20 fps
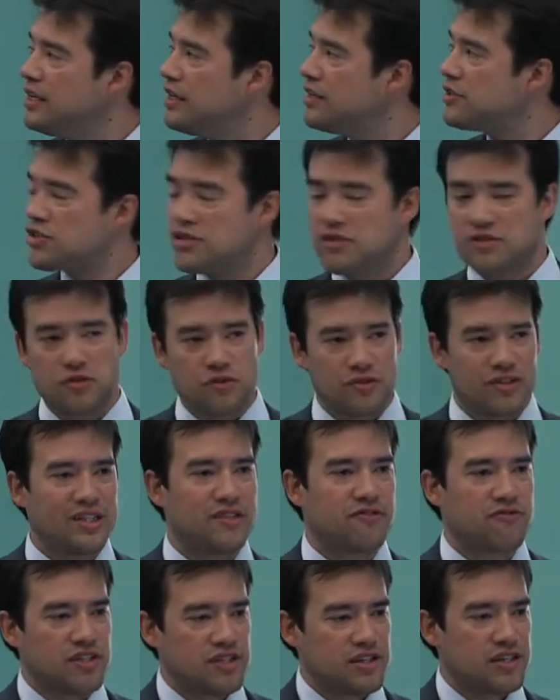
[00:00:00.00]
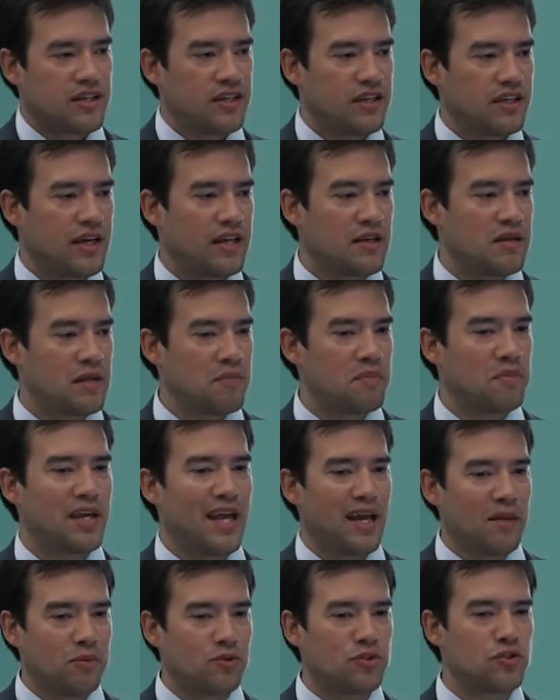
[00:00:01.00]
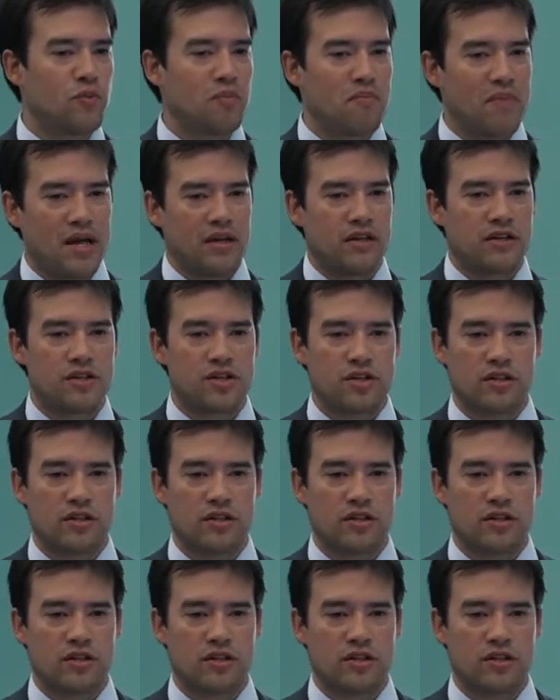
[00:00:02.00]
just to de-risk and be able to manage